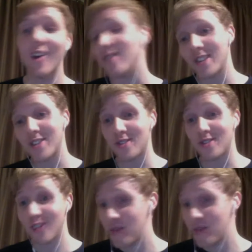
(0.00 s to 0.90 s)
directed towards
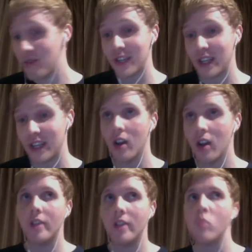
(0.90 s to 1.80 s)
no one in particular.
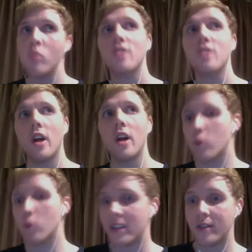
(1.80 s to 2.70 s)
There wasn't a lot of
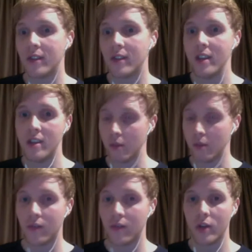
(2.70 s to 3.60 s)
creativity in the
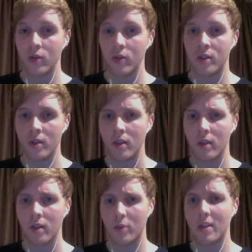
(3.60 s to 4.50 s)
music videos that was